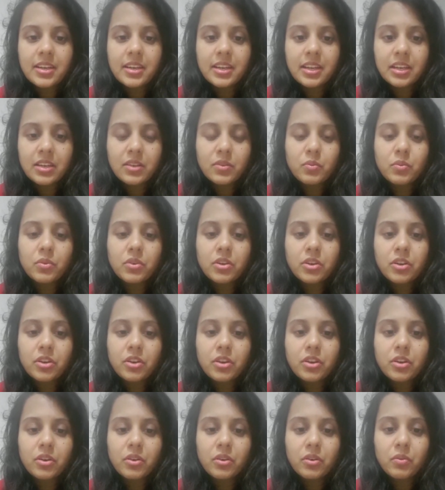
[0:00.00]

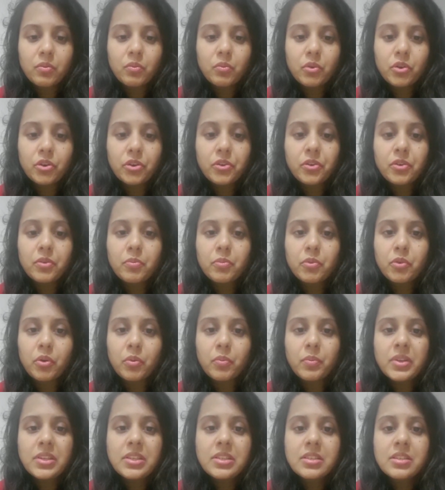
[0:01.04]
delivered what you have
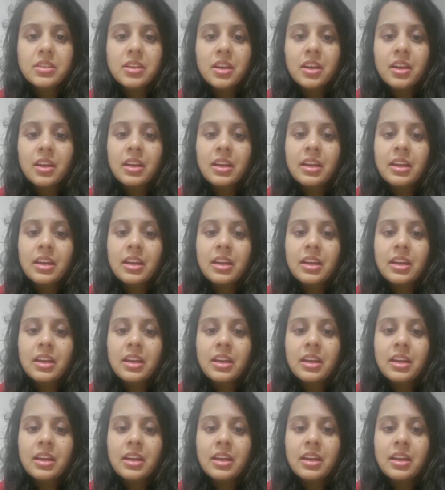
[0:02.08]
promised.